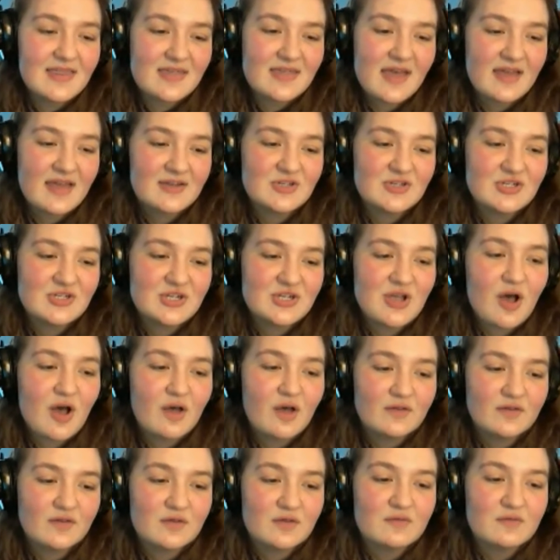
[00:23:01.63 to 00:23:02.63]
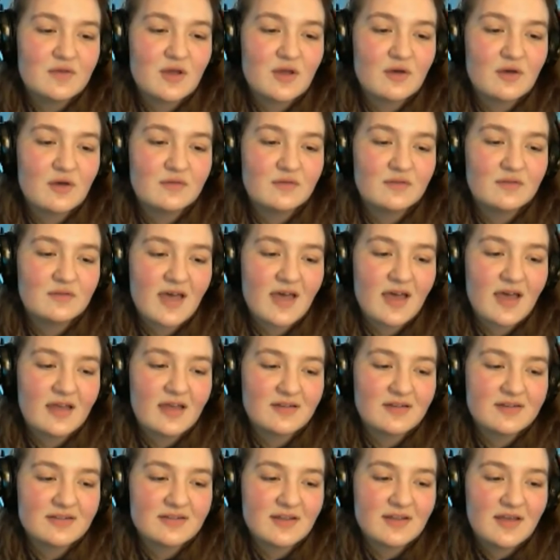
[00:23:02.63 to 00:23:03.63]
that she also knows
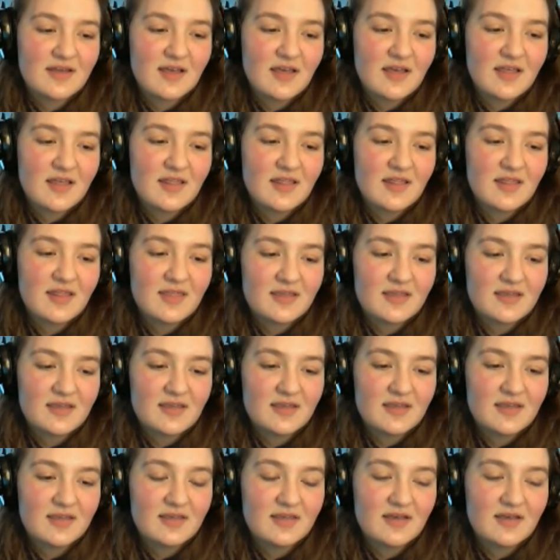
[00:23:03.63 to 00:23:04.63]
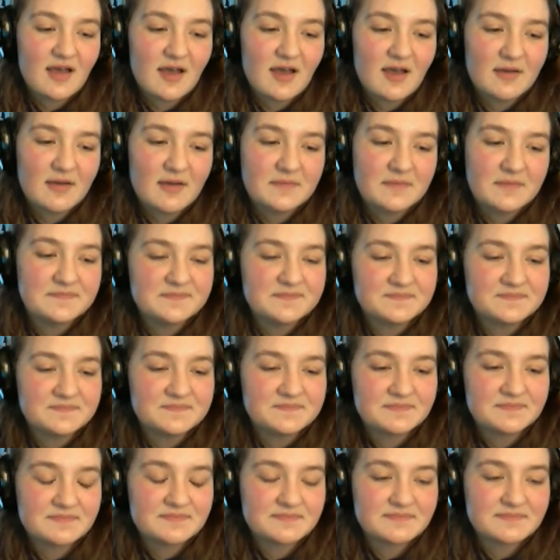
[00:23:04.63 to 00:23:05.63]
that the I
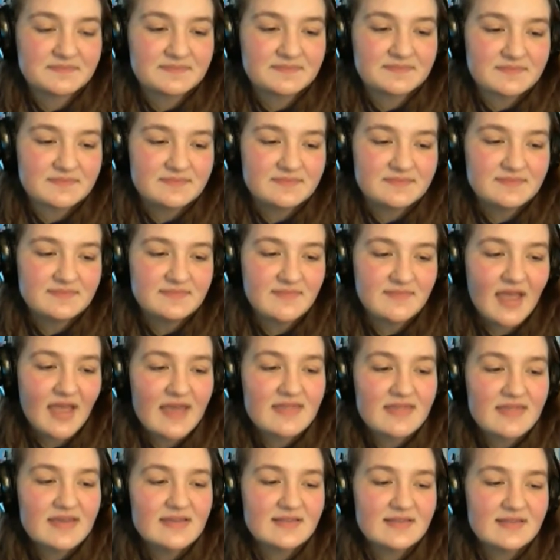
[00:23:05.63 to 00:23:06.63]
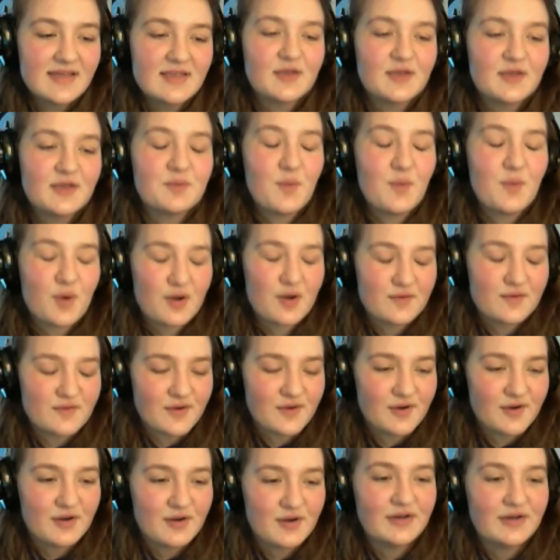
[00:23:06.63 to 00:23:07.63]
think like more of
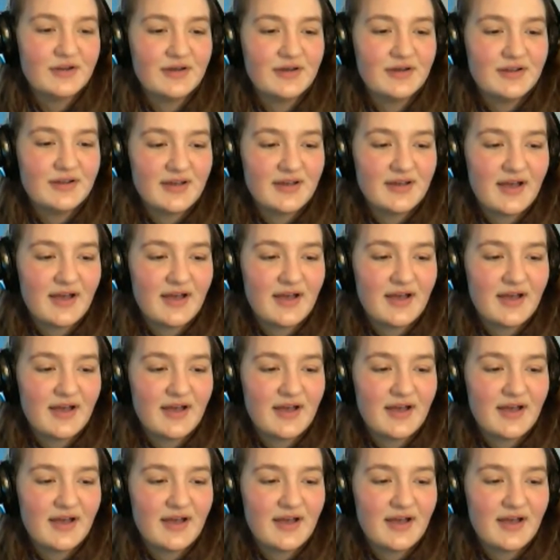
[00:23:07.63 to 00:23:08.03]
her